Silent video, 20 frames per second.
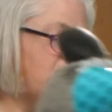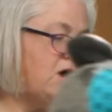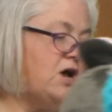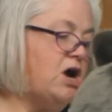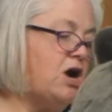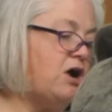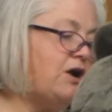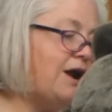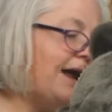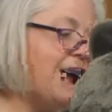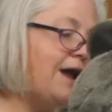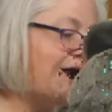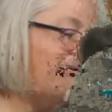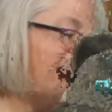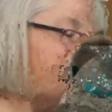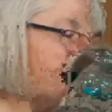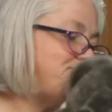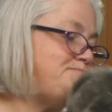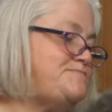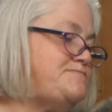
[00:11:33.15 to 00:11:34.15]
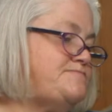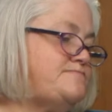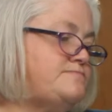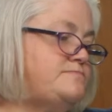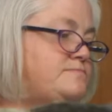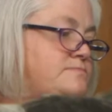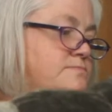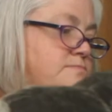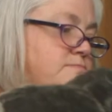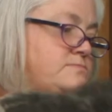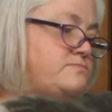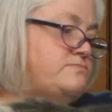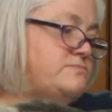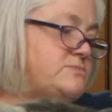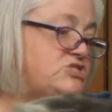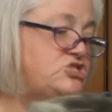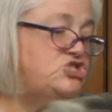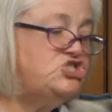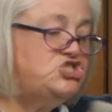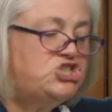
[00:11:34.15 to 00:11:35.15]
All right.
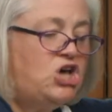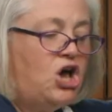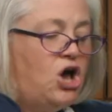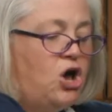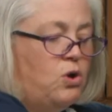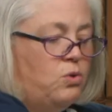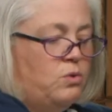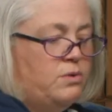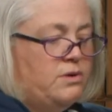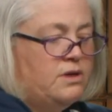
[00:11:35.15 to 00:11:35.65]
So,